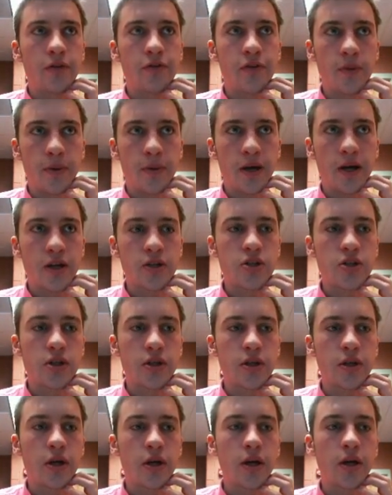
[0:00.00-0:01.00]

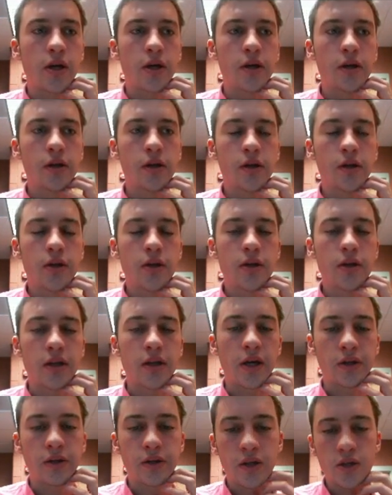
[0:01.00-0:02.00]
Fibonacci uh,
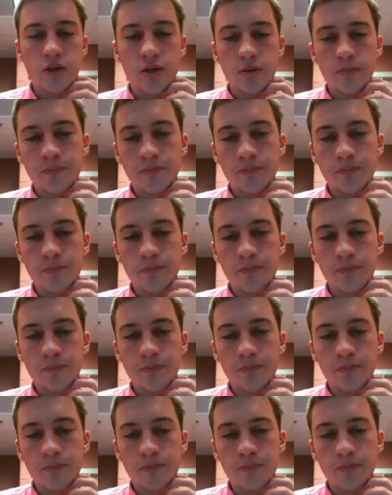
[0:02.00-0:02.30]
calculation,